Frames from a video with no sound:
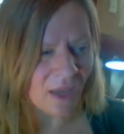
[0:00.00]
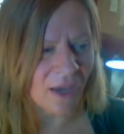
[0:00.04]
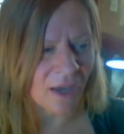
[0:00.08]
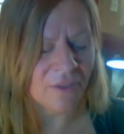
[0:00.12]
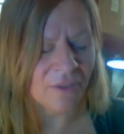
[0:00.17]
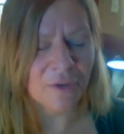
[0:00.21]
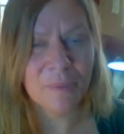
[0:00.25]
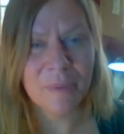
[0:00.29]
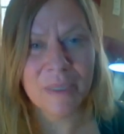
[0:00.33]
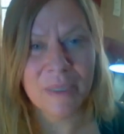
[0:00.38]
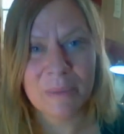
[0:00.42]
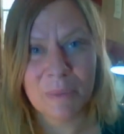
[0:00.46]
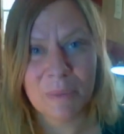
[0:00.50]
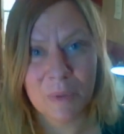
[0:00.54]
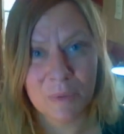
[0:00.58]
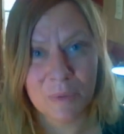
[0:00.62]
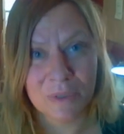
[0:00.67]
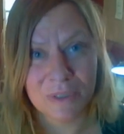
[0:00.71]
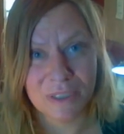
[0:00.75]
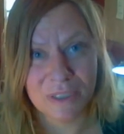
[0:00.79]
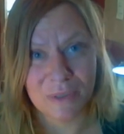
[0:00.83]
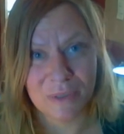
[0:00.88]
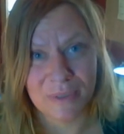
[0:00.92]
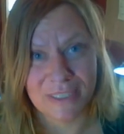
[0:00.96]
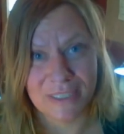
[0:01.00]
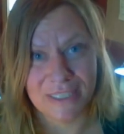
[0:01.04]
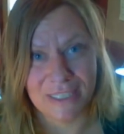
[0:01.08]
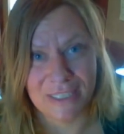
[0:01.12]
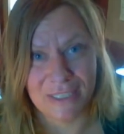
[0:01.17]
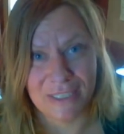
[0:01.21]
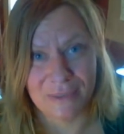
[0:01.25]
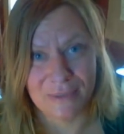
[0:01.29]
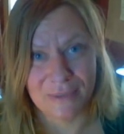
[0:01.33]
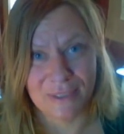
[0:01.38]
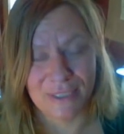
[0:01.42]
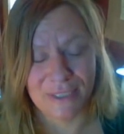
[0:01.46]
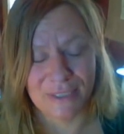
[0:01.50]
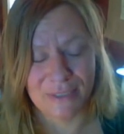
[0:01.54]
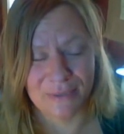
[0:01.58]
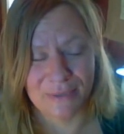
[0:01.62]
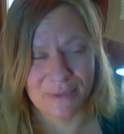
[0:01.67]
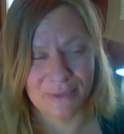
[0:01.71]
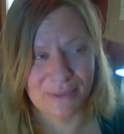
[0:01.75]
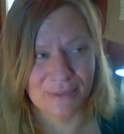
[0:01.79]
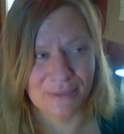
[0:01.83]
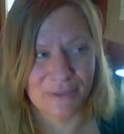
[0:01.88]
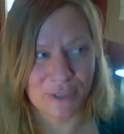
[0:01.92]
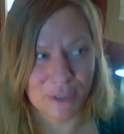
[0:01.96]
other people will do it to you
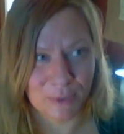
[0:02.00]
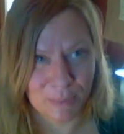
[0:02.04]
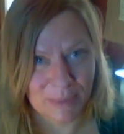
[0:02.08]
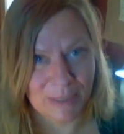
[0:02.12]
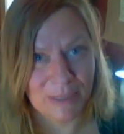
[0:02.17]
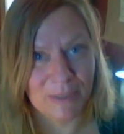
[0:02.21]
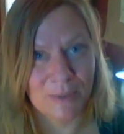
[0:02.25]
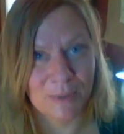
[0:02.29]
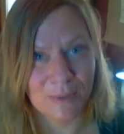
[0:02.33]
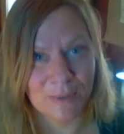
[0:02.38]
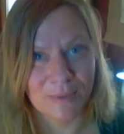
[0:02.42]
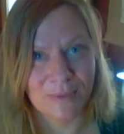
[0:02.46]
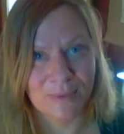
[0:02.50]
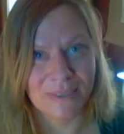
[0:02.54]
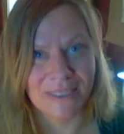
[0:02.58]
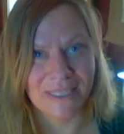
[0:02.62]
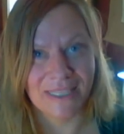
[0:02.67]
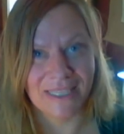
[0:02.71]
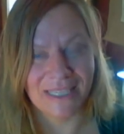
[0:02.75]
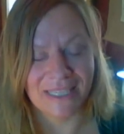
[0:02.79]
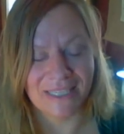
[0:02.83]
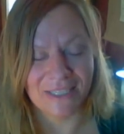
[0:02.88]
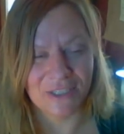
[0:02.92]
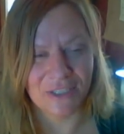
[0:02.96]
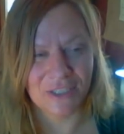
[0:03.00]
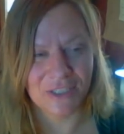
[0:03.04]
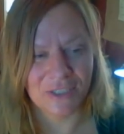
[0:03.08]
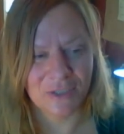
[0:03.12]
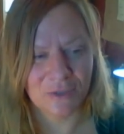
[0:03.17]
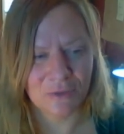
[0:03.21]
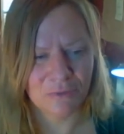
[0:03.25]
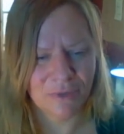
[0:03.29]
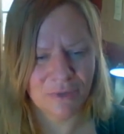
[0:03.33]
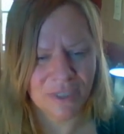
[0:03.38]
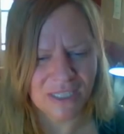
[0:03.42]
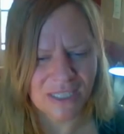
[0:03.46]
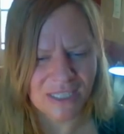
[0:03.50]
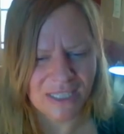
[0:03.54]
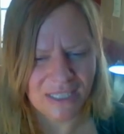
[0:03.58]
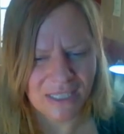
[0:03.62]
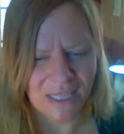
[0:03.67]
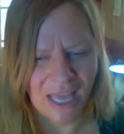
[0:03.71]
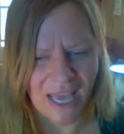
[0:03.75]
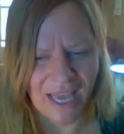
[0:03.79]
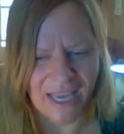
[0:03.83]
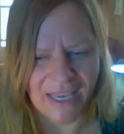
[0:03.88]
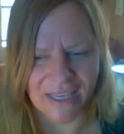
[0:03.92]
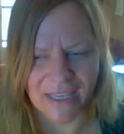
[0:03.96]
too so just be cool with it it's just really
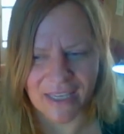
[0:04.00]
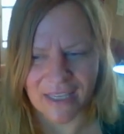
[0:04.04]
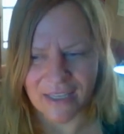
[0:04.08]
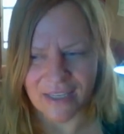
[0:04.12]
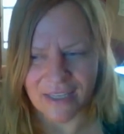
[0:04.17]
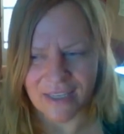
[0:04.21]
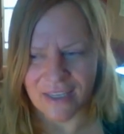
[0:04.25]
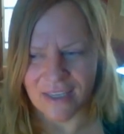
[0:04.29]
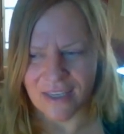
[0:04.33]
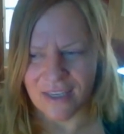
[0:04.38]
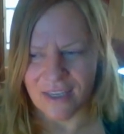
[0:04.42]
like